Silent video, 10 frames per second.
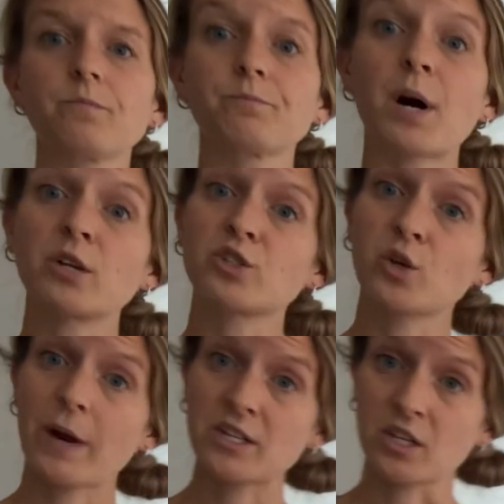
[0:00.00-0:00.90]

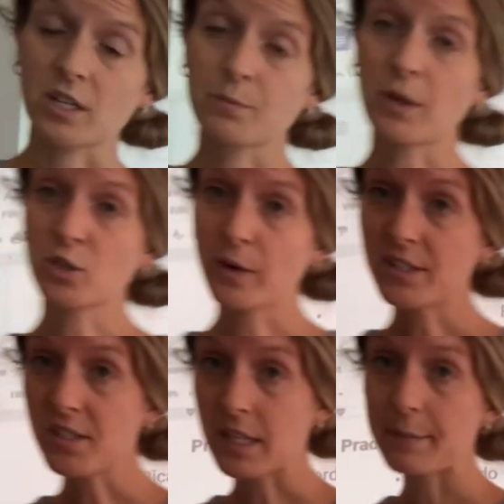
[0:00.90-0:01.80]
punctuation, because
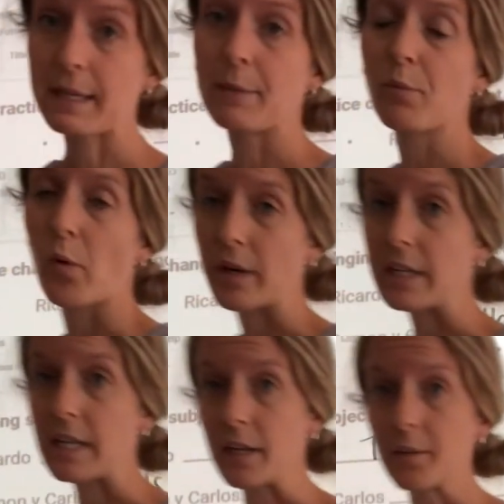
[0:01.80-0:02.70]
punctuation is going to be important
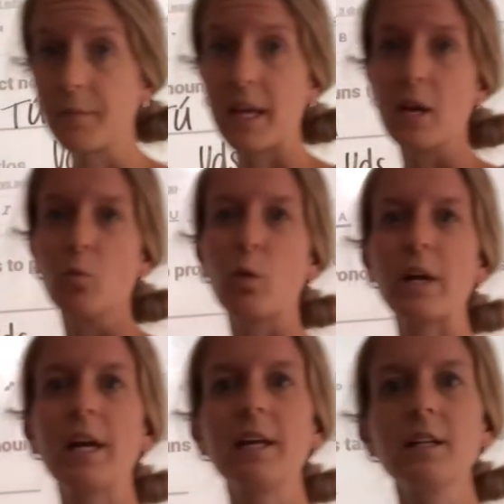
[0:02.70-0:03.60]
here.
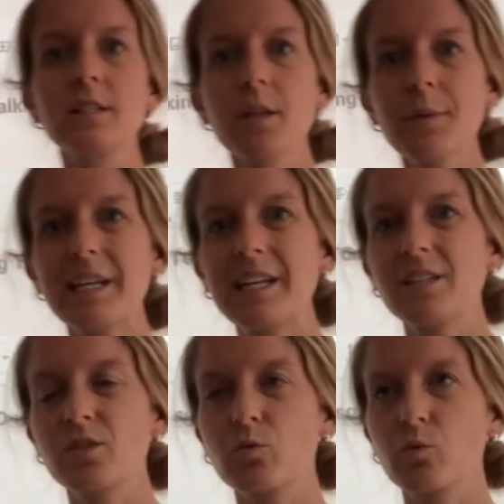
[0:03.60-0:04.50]
When
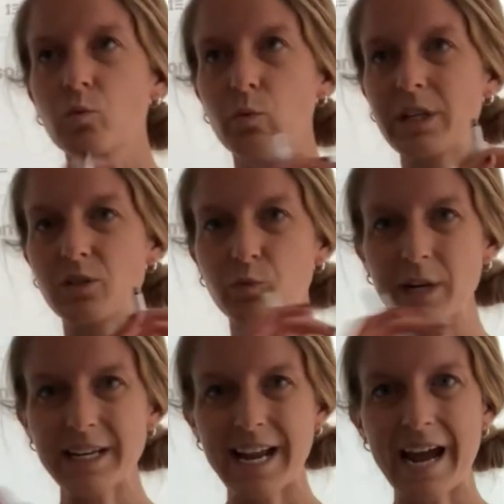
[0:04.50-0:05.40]
it's
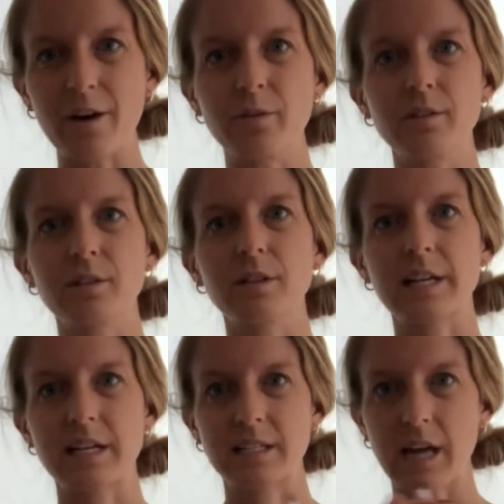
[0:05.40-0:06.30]
written out
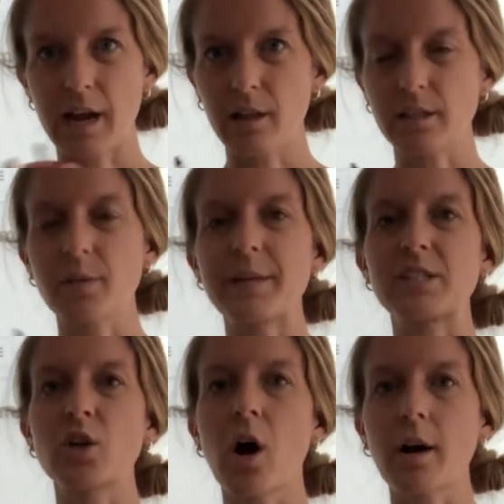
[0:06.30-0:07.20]
like a dialogue, somebody's
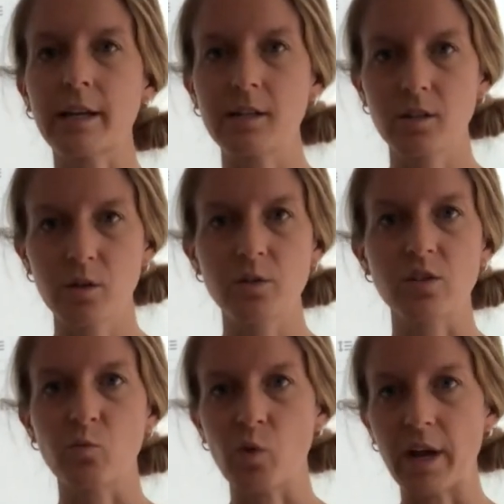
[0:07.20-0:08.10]
talking to
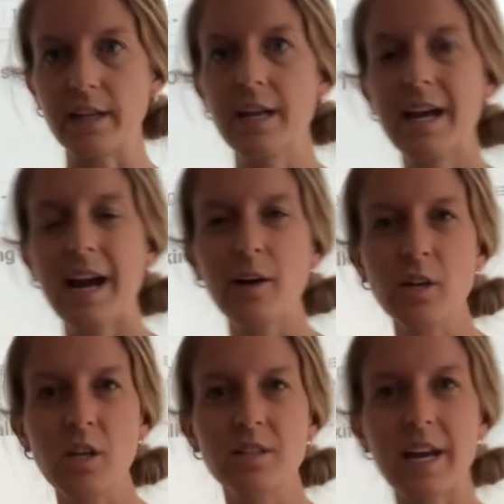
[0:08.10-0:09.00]
someone, how do
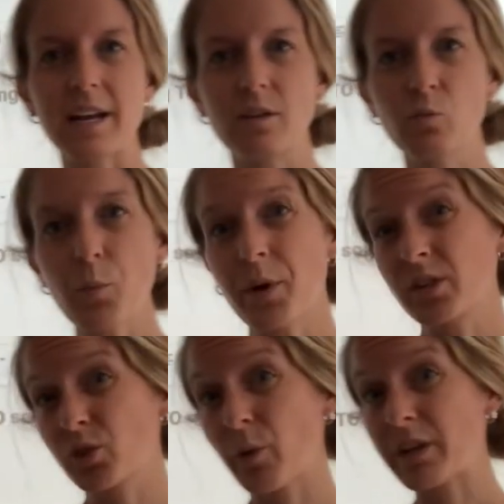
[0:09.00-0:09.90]
you use that? What
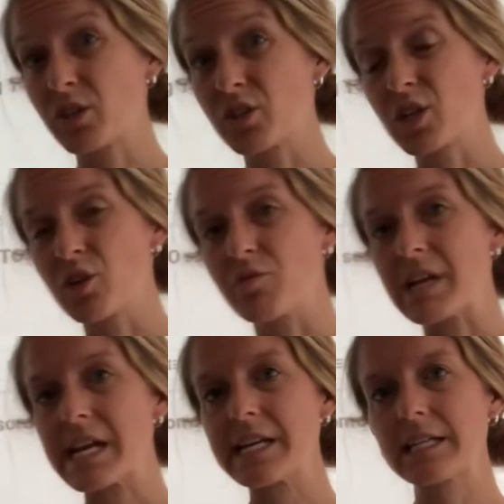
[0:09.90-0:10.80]
punctuation do you need?